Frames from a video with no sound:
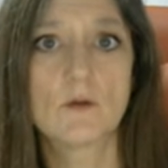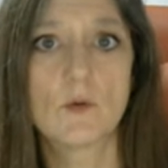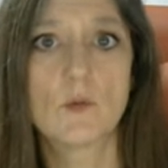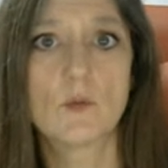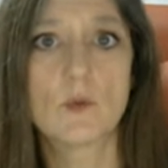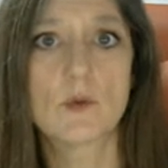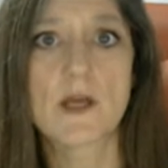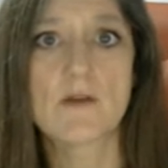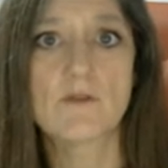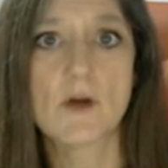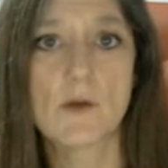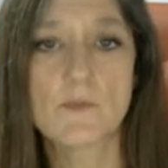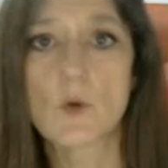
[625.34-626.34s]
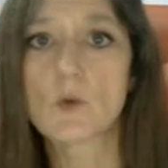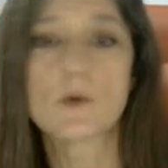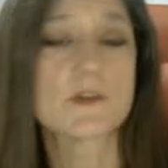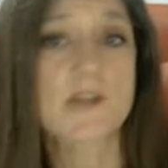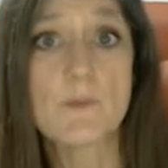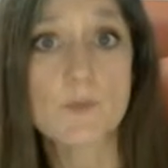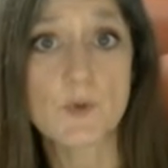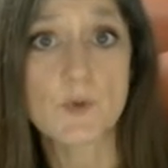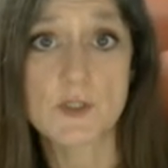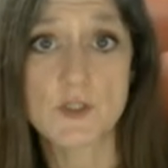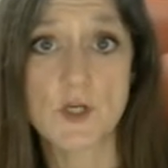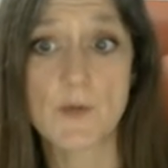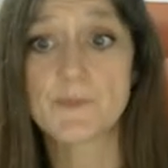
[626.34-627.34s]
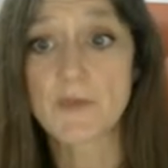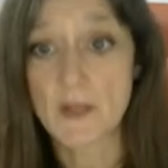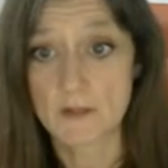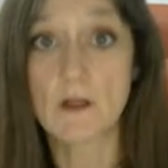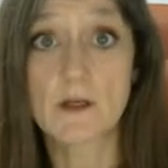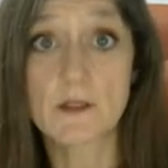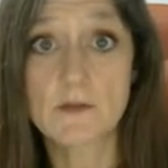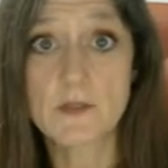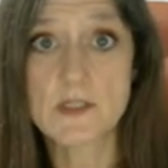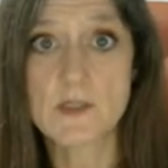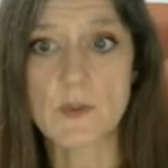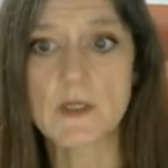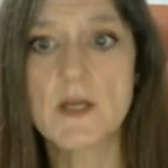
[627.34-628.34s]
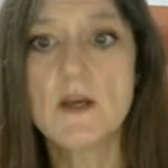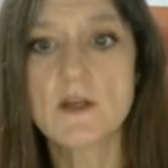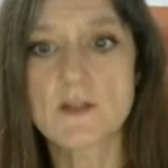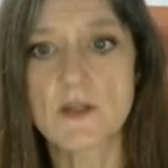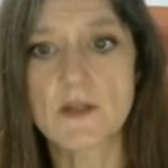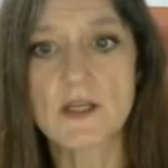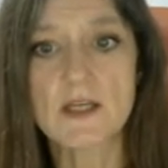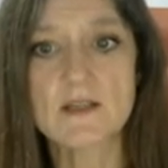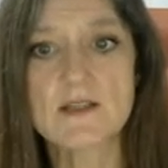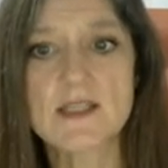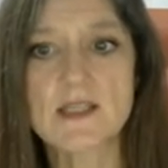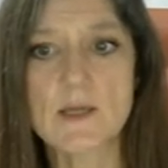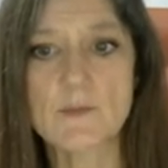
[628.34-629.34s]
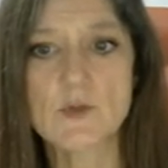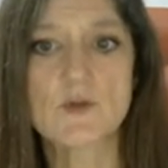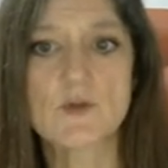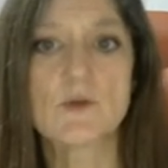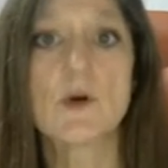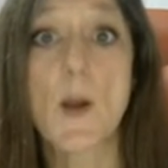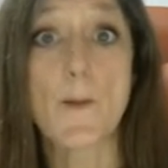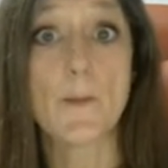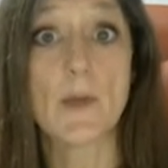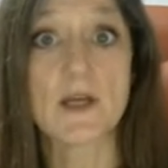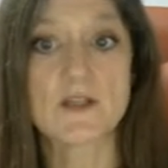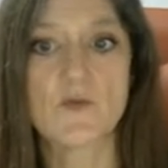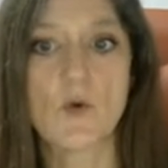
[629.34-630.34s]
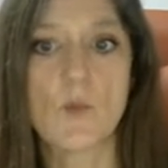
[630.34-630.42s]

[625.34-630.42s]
or whatever, or a temperature like this one. So the conceptual metaphor,